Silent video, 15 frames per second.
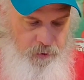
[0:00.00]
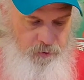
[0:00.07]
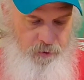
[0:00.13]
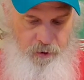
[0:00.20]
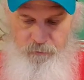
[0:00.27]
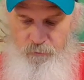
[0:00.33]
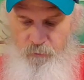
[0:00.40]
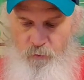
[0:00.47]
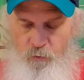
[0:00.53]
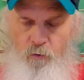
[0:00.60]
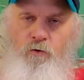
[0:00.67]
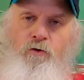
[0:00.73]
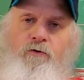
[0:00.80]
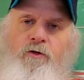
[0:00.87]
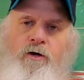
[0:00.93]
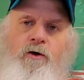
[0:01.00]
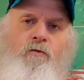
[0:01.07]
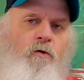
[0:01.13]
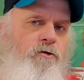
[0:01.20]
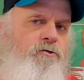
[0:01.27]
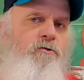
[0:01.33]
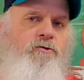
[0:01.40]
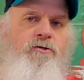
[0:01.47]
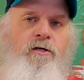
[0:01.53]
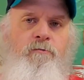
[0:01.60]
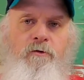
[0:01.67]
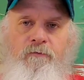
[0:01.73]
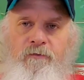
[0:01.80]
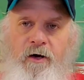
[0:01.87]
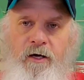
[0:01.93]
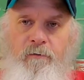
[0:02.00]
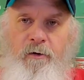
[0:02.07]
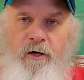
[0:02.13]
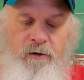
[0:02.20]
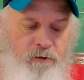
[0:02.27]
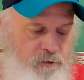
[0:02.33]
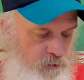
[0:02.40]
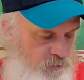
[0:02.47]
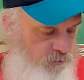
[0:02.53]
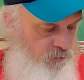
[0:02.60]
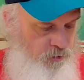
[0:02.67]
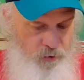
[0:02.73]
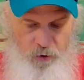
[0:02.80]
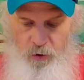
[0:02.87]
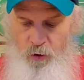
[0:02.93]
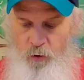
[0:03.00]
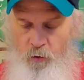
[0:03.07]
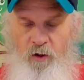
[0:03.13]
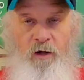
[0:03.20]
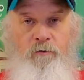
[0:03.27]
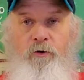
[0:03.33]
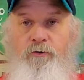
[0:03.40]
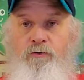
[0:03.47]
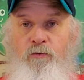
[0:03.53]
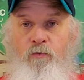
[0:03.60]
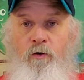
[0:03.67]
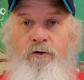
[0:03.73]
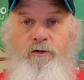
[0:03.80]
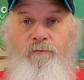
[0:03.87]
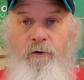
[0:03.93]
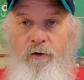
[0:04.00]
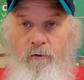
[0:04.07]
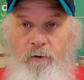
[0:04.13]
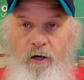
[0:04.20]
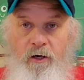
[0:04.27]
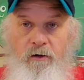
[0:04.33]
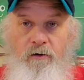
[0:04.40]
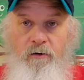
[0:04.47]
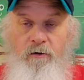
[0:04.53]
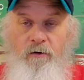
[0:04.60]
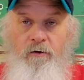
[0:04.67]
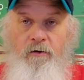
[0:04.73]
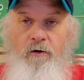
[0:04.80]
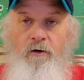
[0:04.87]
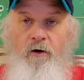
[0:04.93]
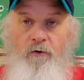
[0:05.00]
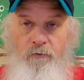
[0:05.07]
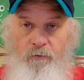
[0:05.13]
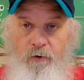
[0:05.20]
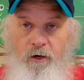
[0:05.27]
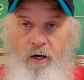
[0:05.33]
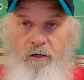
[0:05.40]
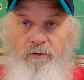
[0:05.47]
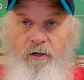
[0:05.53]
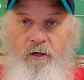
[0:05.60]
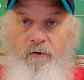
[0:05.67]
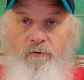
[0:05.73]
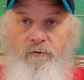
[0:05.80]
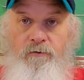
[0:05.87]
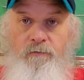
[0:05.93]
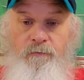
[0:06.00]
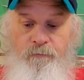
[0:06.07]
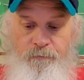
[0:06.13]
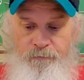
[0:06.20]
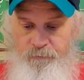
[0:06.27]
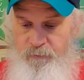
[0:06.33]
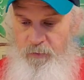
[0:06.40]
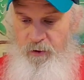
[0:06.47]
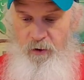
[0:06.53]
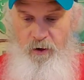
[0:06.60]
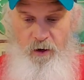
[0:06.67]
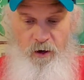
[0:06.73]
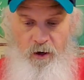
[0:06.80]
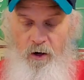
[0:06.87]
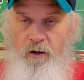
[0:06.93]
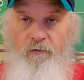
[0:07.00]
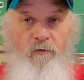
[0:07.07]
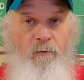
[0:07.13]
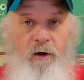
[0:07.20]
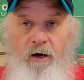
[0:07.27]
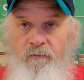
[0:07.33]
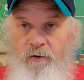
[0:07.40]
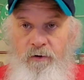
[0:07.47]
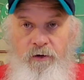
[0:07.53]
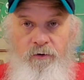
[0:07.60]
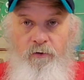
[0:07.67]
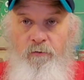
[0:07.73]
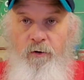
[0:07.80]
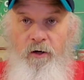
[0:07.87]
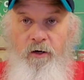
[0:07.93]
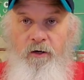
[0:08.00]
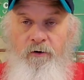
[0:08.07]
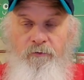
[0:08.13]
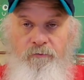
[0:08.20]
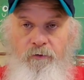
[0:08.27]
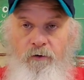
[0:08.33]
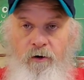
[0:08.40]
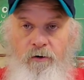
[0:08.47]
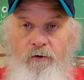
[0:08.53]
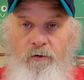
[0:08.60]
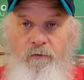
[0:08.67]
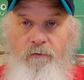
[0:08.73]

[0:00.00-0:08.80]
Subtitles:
Now, you're thinking, what's so simplified about this? Well, I'm using one spinnerbait, a 3/8 ounce. All of them have the nickel blade in the front.